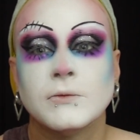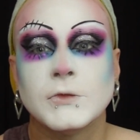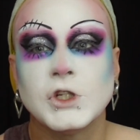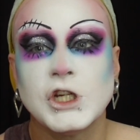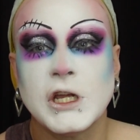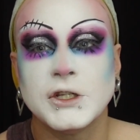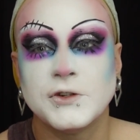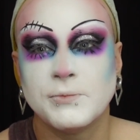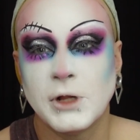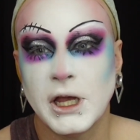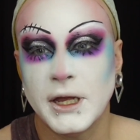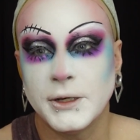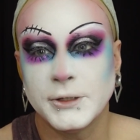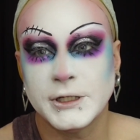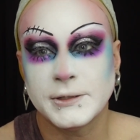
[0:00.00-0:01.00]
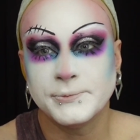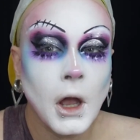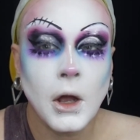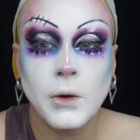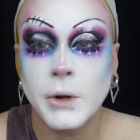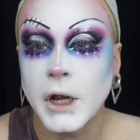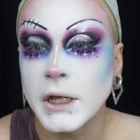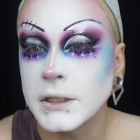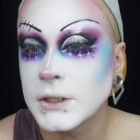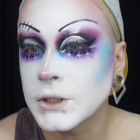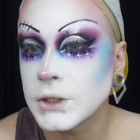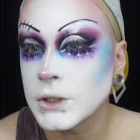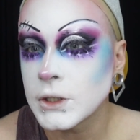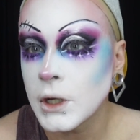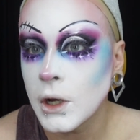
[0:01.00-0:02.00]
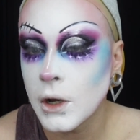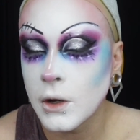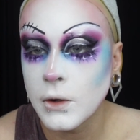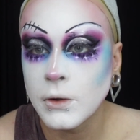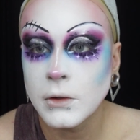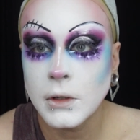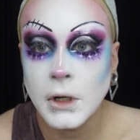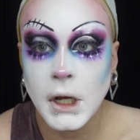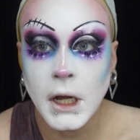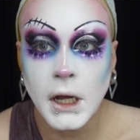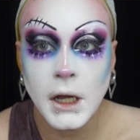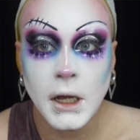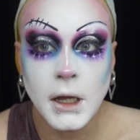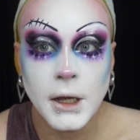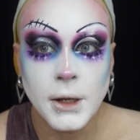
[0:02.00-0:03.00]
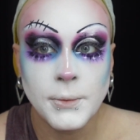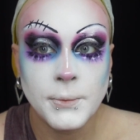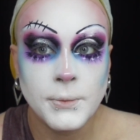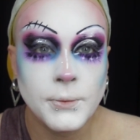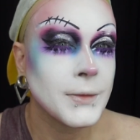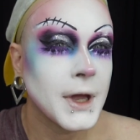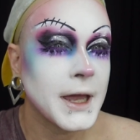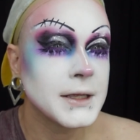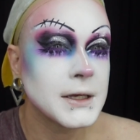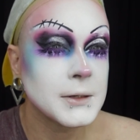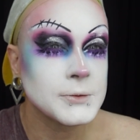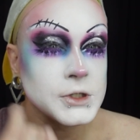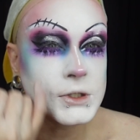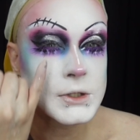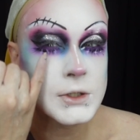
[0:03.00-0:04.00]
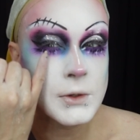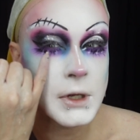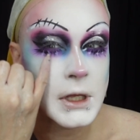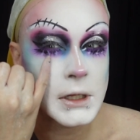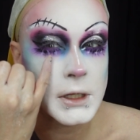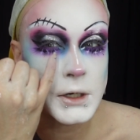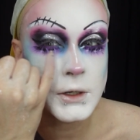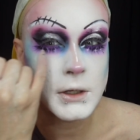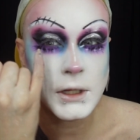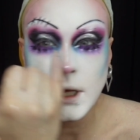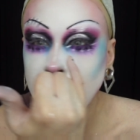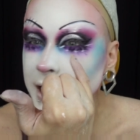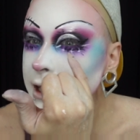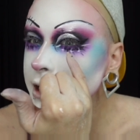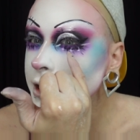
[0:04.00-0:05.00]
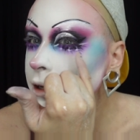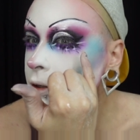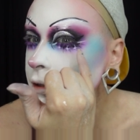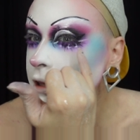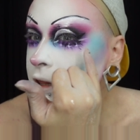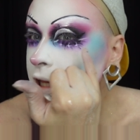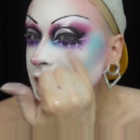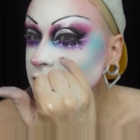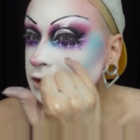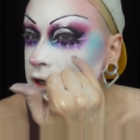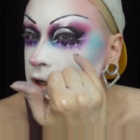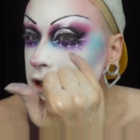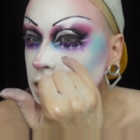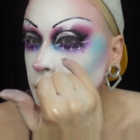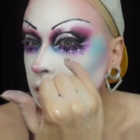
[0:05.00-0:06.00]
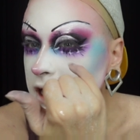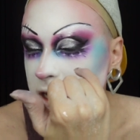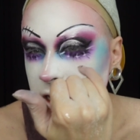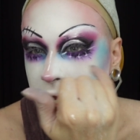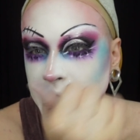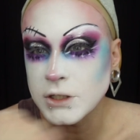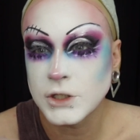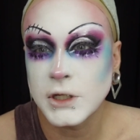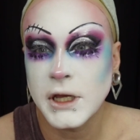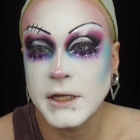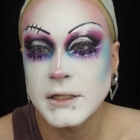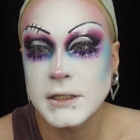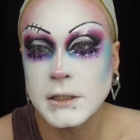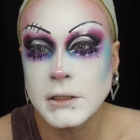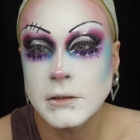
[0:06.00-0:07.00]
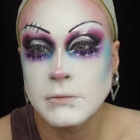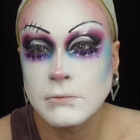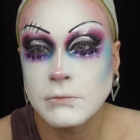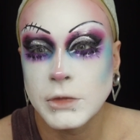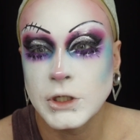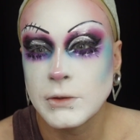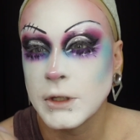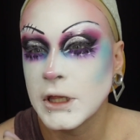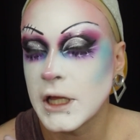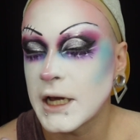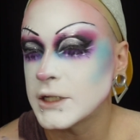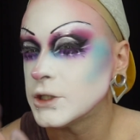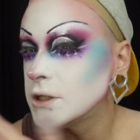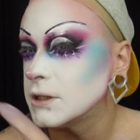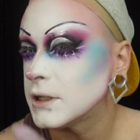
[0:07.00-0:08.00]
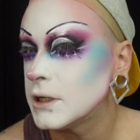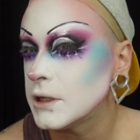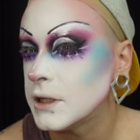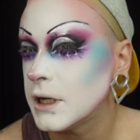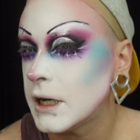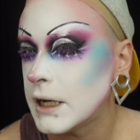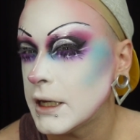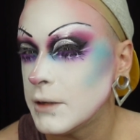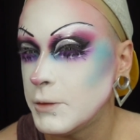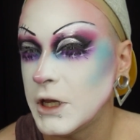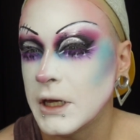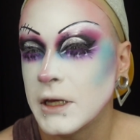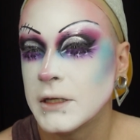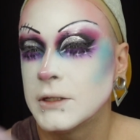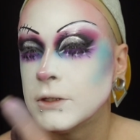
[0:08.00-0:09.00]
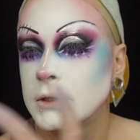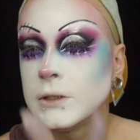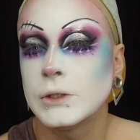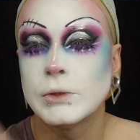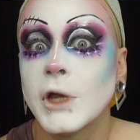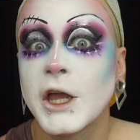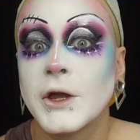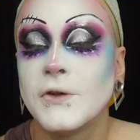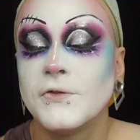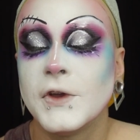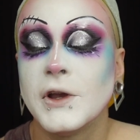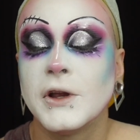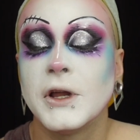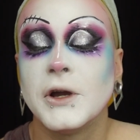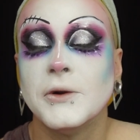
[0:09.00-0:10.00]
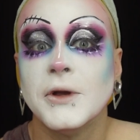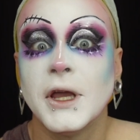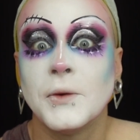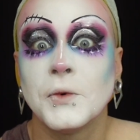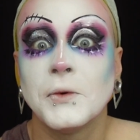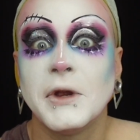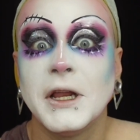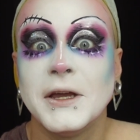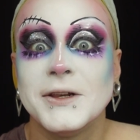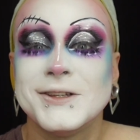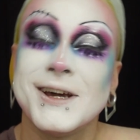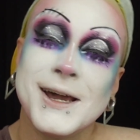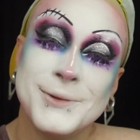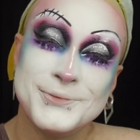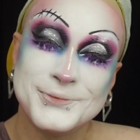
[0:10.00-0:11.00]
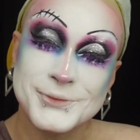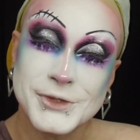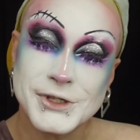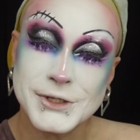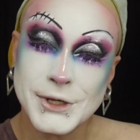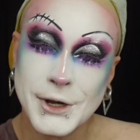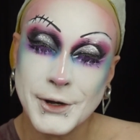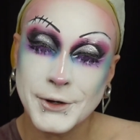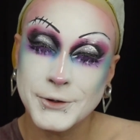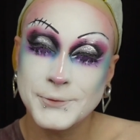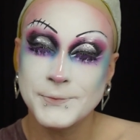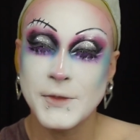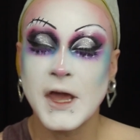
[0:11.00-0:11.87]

change of plans. All right, so I ended up just doing little like lavender and white catch lights between lashes under the eye because I couldn't figure it out and we're running out of time. So